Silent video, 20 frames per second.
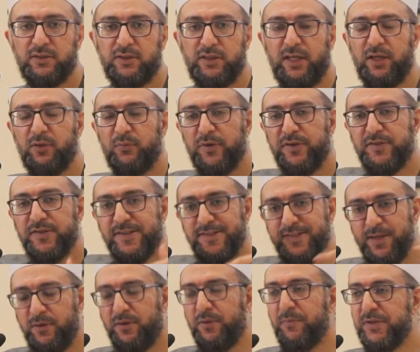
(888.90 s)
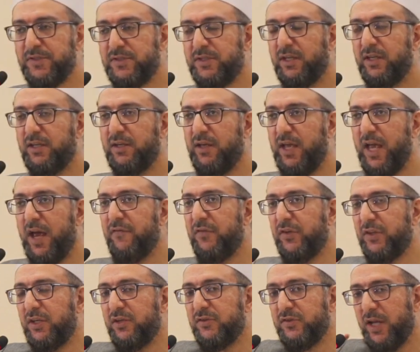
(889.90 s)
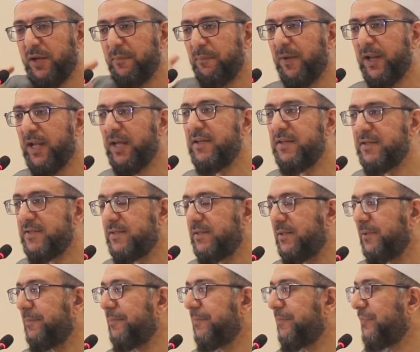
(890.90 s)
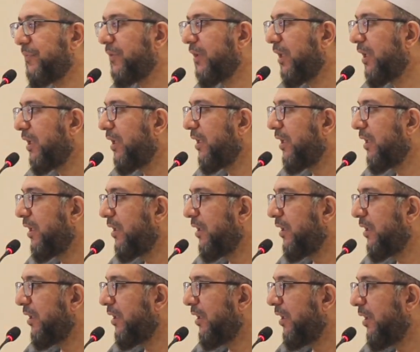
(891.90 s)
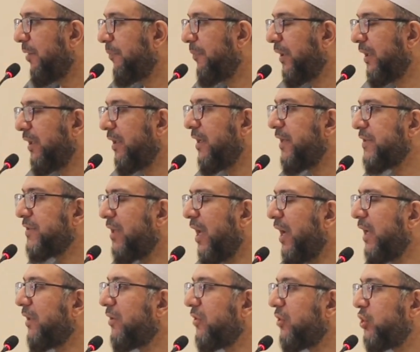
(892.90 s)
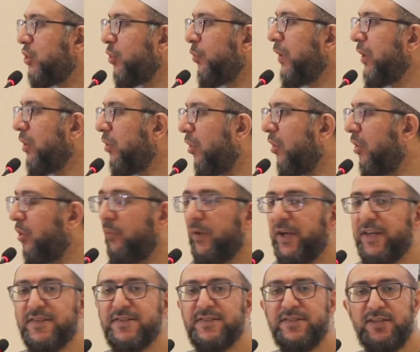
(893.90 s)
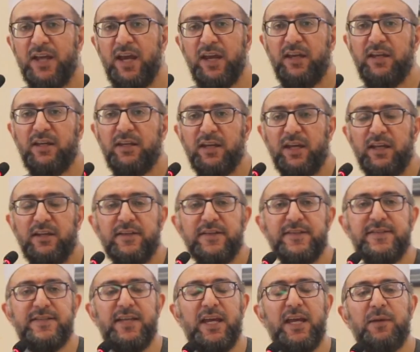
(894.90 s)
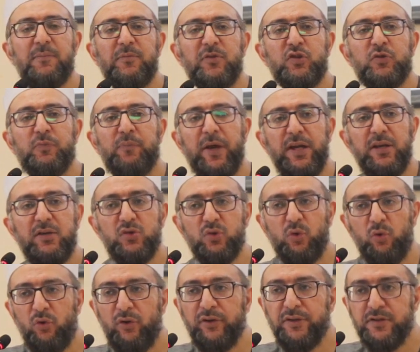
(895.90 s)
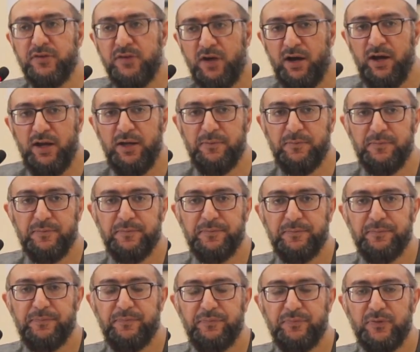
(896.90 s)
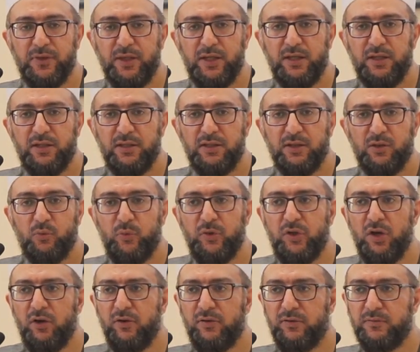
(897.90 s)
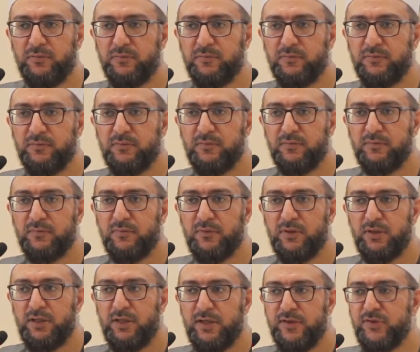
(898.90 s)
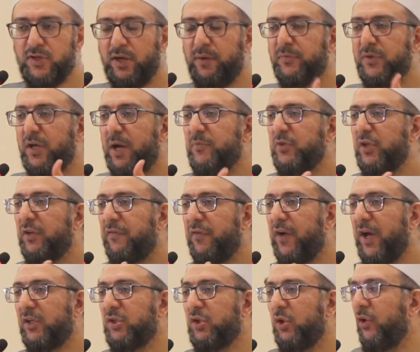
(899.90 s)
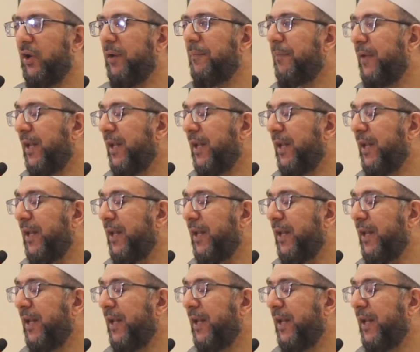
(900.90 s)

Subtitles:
It means everything's in place. But it's like, do we always stay in the same space all the time? We don't. Sometimes, in fact, you're in